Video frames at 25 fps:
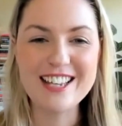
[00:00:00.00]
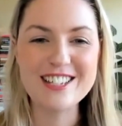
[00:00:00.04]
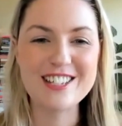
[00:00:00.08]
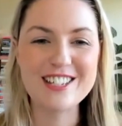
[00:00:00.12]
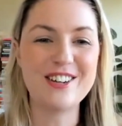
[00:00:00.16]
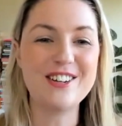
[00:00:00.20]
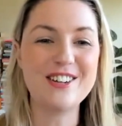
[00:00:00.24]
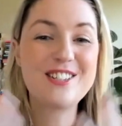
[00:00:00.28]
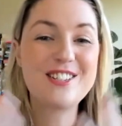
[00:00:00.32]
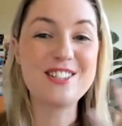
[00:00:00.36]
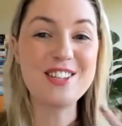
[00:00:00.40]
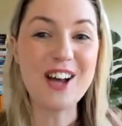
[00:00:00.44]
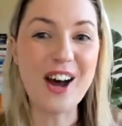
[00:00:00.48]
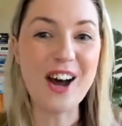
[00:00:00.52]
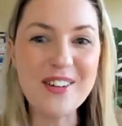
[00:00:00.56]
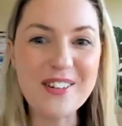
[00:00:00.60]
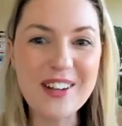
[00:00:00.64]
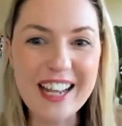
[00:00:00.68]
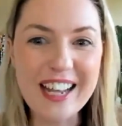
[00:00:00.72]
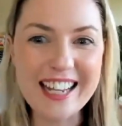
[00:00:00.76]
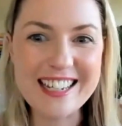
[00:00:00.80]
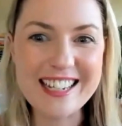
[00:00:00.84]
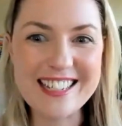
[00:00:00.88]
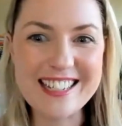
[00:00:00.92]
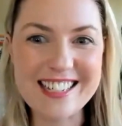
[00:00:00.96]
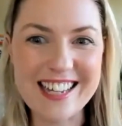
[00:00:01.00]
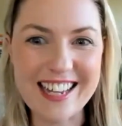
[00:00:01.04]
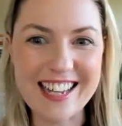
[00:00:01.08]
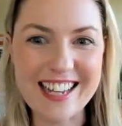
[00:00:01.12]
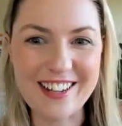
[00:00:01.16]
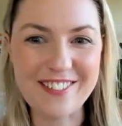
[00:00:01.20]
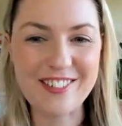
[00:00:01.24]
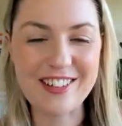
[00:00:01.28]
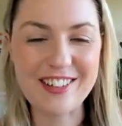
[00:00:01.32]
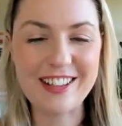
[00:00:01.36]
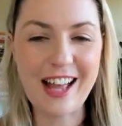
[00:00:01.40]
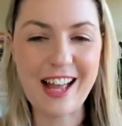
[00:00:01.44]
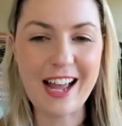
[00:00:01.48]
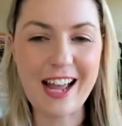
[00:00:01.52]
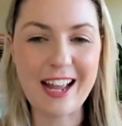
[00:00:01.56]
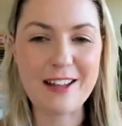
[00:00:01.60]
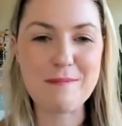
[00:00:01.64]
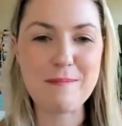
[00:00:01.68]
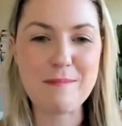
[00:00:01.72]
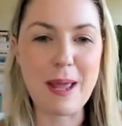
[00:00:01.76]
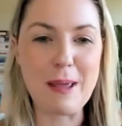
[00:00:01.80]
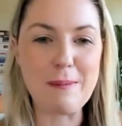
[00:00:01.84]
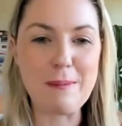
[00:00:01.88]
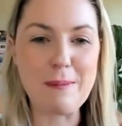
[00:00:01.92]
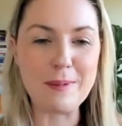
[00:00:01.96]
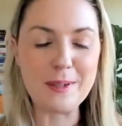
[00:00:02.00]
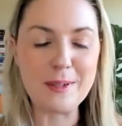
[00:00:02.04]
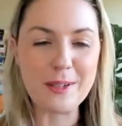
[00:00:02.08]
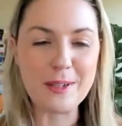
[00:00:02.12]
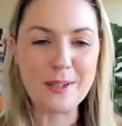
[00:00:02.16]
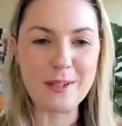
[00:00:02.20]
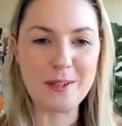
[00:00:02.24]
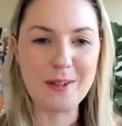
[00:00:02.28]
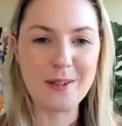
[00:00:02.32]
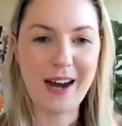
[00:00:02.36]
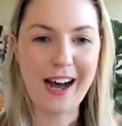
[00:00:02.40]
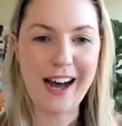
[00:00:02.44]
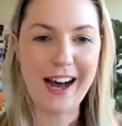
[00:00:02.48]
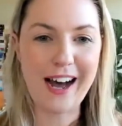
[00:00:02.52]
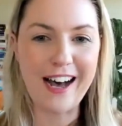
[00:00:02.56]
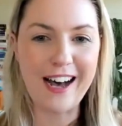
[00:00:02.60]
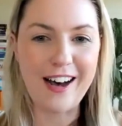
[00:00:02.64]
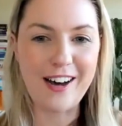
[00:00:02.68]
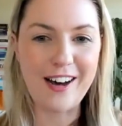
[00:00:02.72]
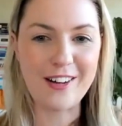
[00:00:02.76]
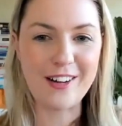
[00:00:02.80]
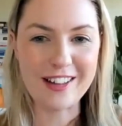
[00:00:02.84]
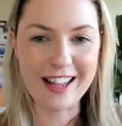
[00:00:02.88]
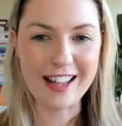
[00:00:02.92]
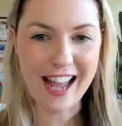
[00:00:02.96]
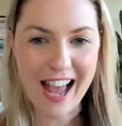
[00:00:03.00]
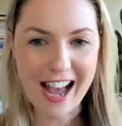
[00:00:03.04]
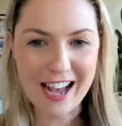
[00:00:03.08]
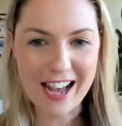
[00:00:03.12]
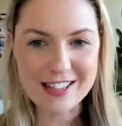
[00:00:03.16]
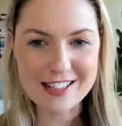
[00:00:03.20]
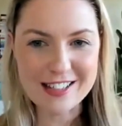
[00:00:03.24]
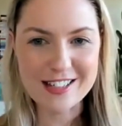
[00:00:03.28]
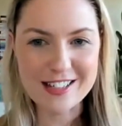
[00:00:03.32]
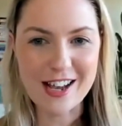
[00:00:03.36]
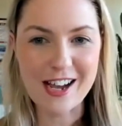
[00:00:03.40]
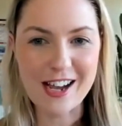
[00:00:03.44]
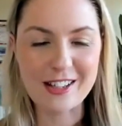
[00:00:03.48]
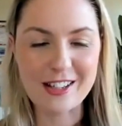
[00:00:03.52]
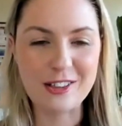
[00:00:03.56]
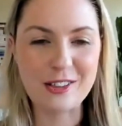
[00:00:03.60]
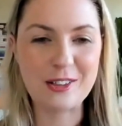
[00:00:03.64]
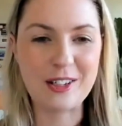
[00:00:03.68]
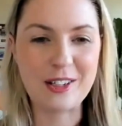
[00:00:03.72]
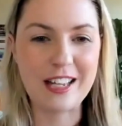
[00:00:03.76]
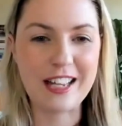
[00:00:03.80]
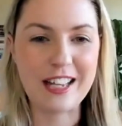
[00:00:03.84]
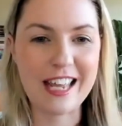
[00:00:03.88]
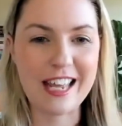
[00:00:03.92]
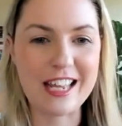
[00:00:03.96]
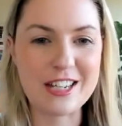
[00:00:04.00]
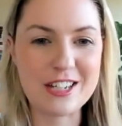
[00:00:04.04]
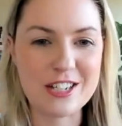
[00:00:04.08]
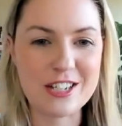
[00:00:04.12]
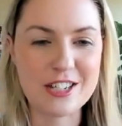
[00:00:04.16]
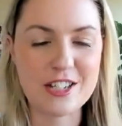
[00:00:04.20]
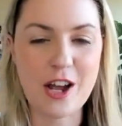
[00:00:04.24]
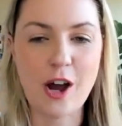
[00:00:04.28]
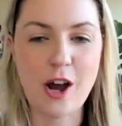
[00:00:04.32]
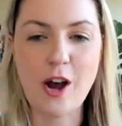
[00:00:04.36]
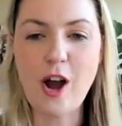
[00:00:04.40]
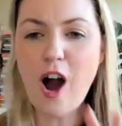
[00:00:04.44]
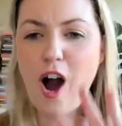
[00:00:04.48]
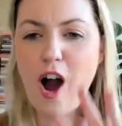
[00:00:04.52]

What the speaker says: So it's so easy for like people who are on the outside looking in, just go,